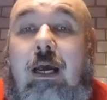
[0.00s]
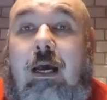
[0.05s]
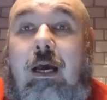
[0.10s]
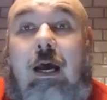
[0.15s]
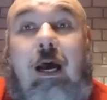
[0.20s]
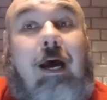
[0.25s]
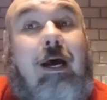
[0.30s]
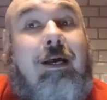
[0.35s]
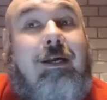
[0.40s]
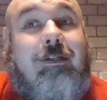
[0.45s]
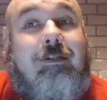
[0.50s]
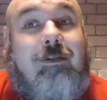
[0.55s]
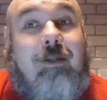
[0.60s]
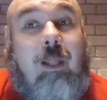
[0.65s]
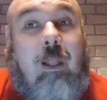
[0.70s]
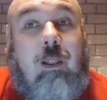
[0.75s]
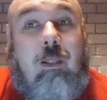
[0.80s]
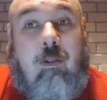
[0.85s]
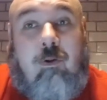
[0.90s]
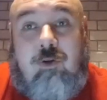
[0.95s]
And
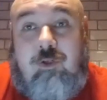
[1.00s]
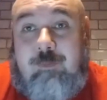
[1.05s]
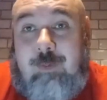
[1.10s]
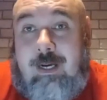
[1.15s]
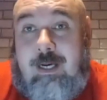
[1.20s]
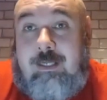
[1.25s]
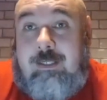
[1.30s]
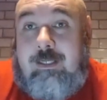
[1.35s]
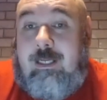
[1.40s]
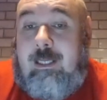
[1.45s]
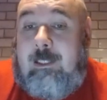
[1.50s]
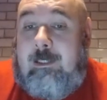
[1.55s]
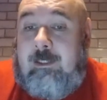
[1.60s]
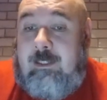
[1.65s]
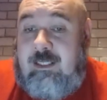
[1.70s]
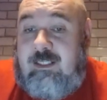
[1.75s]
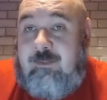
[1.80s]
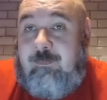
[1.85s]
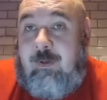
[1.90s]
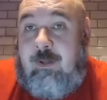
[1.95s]
Launchpad
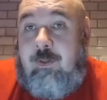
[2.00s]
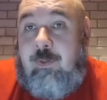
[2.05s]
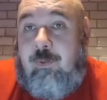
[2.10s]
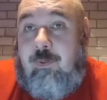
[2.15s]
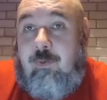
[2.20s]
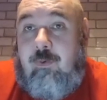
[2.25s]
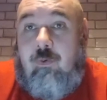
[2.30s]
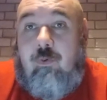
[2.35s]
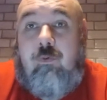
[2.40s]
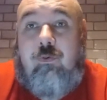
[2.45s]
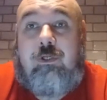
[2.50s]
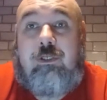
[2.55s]
Elizabeth, which is